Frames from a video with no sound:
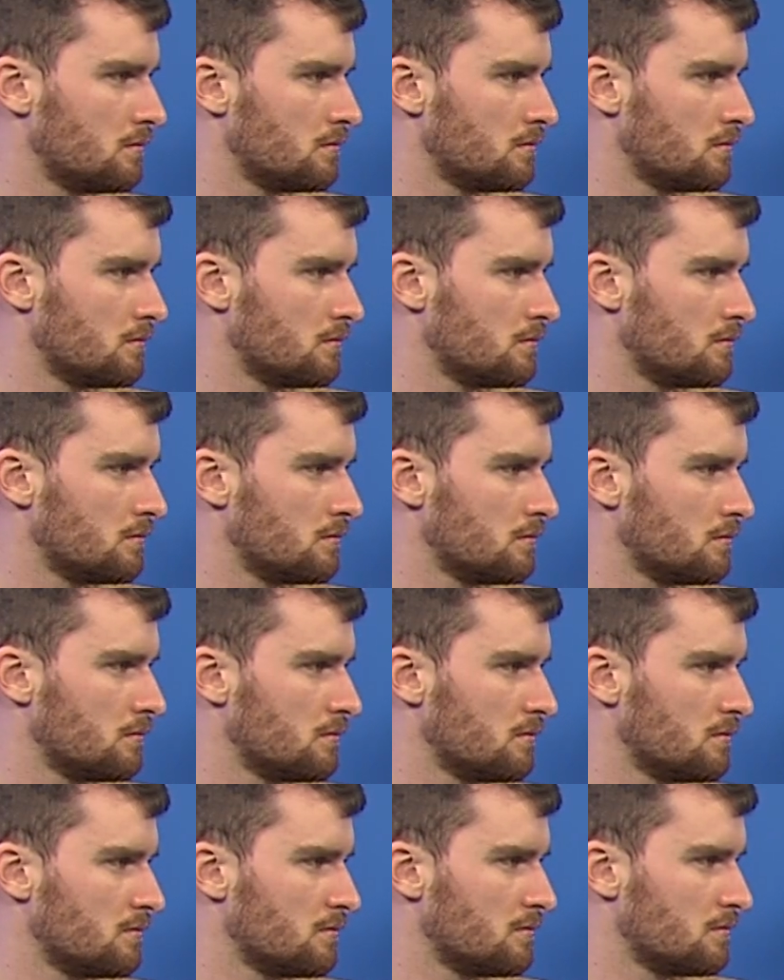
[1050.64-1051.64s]
They get
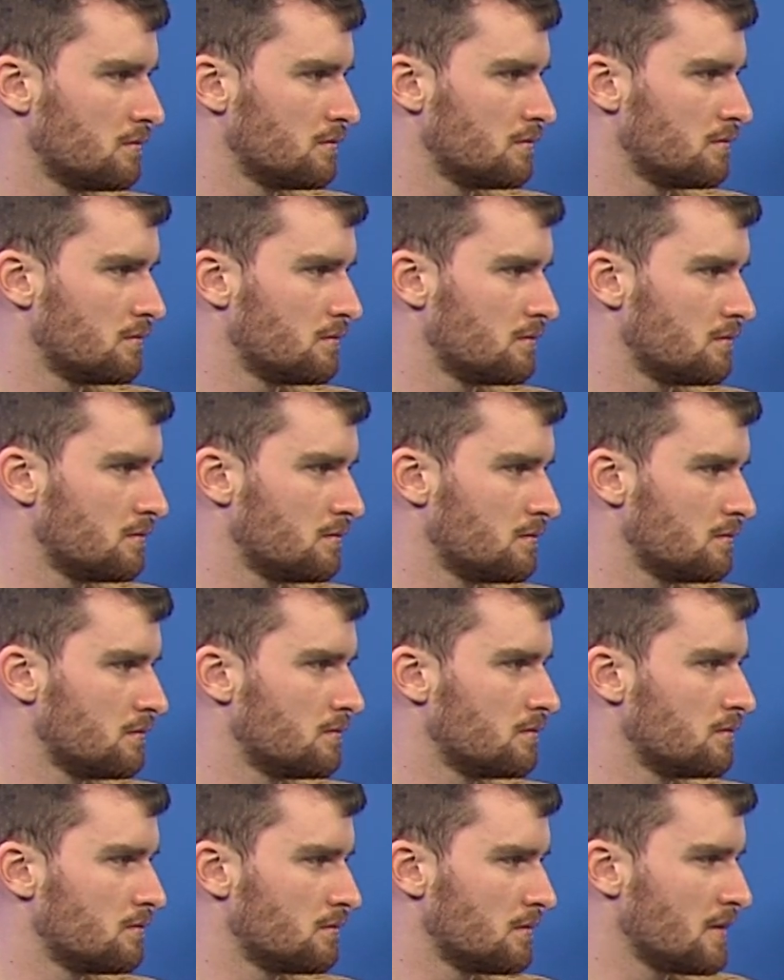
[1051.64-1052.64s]
reported on more
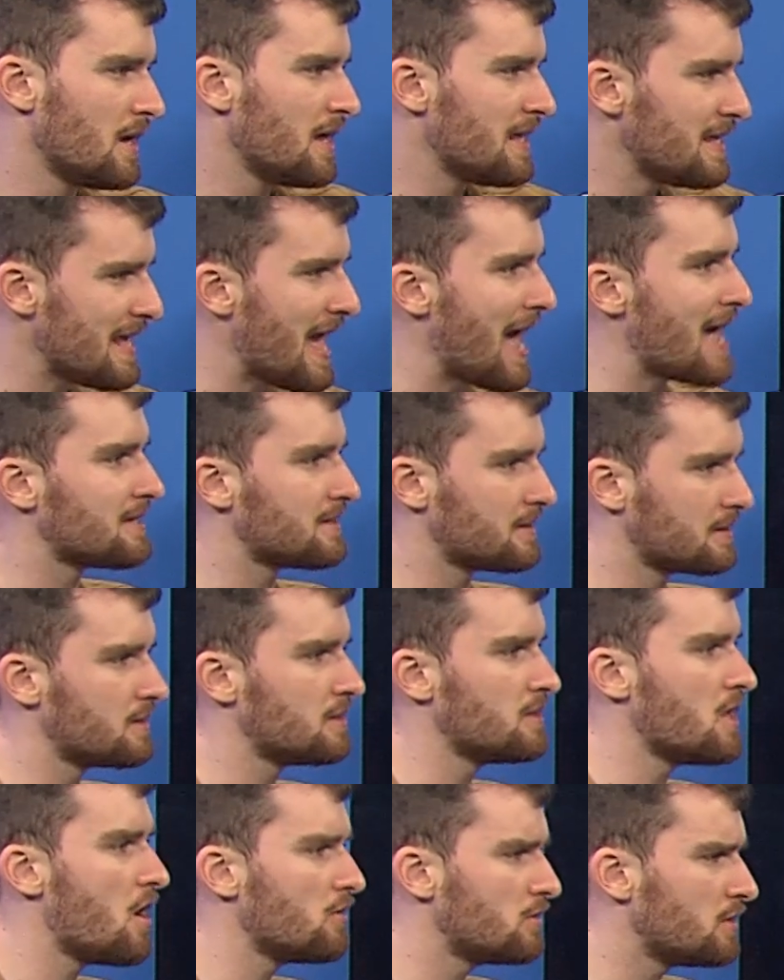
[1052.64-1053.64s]
that way, rather
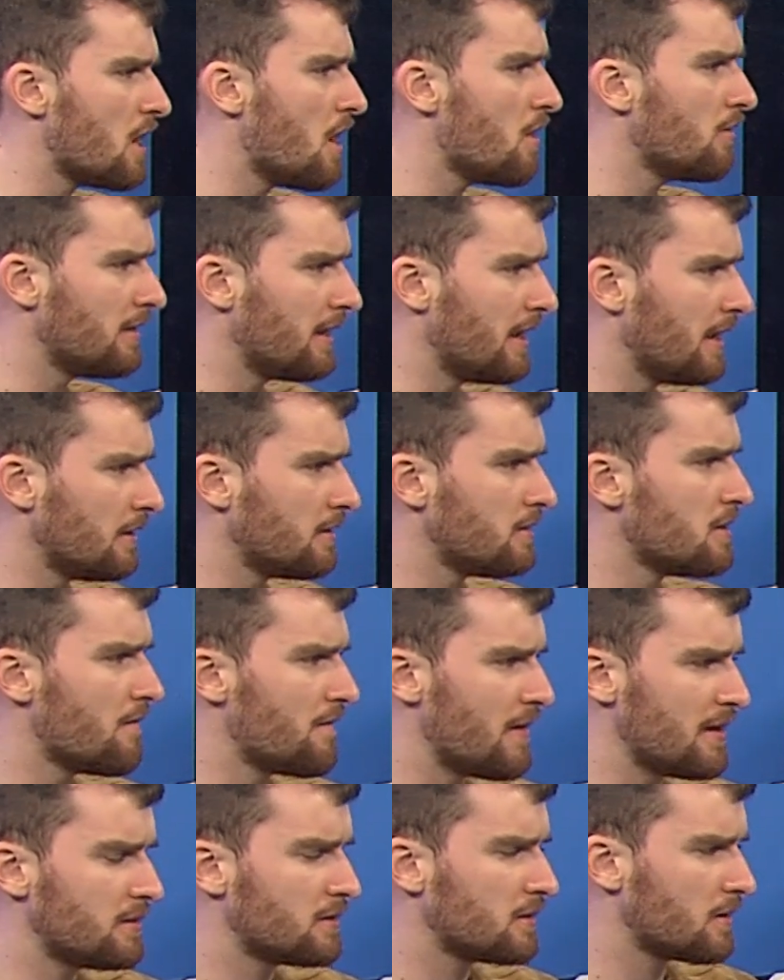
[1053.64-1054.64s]
than they
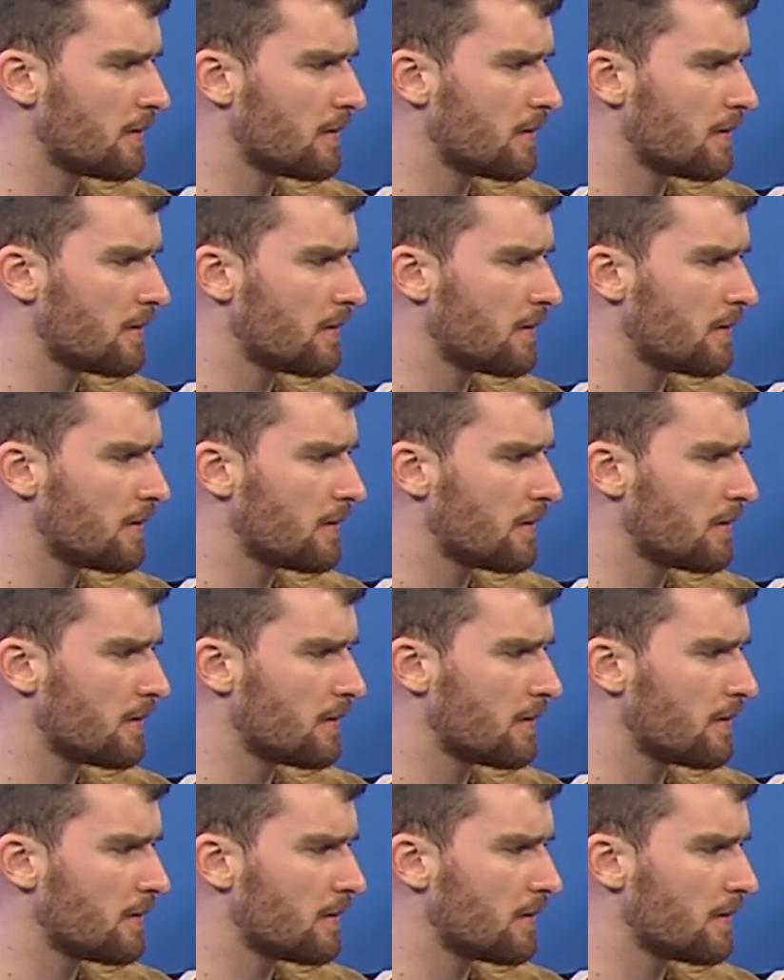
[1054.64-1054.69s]
would in the